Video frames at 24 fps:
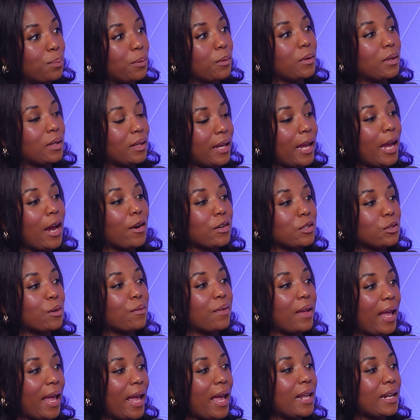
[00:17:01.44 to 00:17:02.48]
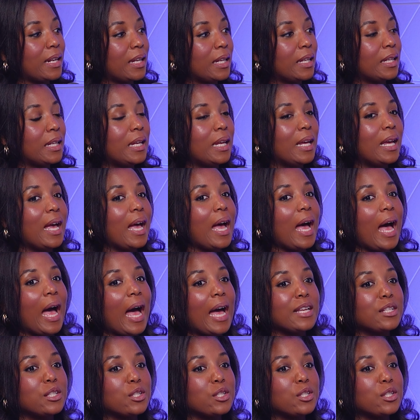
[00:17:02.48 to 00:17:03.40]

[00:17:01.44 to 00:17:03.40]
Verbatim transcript: the character of Hannah, I